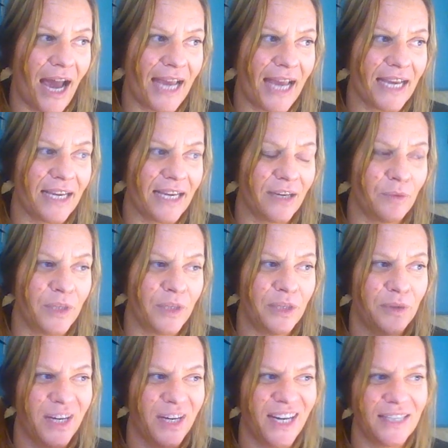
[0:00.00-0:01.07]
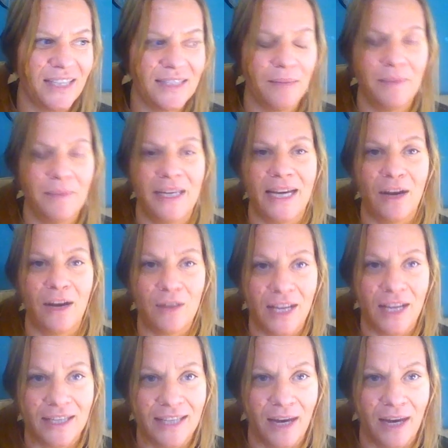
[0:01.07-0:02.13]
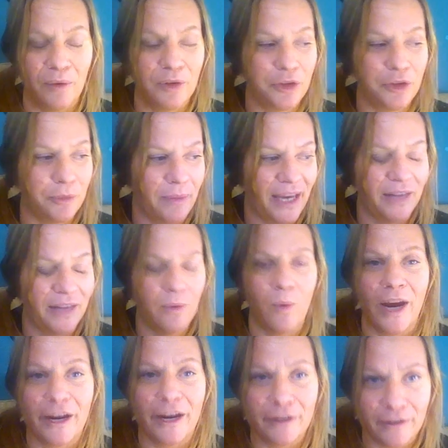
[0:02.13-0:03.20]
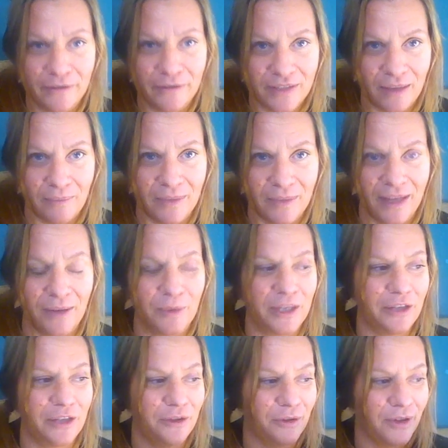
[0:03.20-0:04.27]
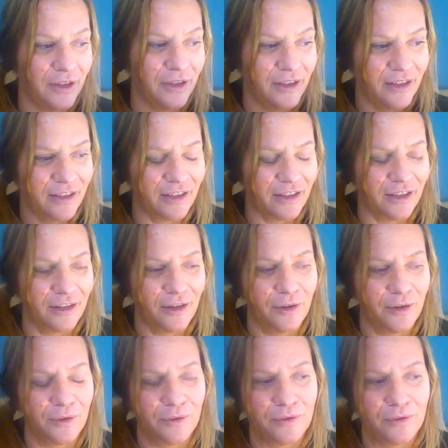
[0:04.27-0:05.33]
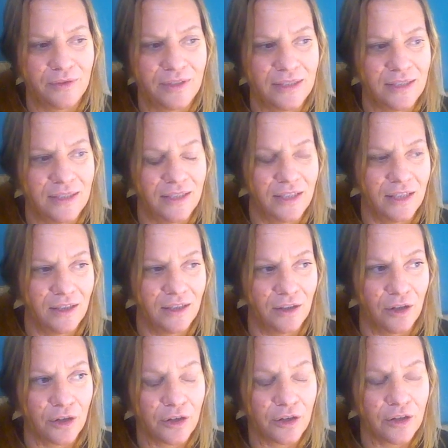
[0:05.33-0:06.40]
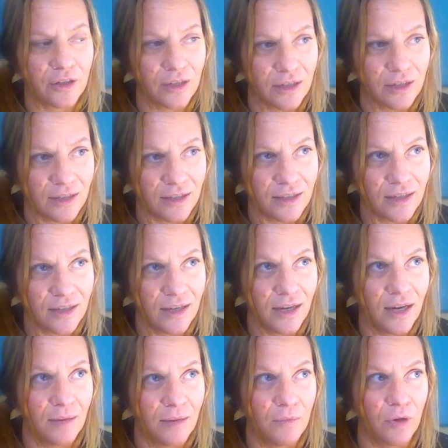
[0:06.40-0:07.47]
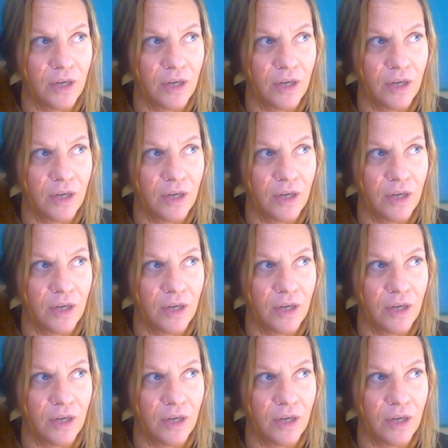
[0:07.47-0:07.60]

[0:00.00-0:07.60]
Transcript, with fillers: I, when you cut something out like that, when you're made aware of something, when you, you know, learn a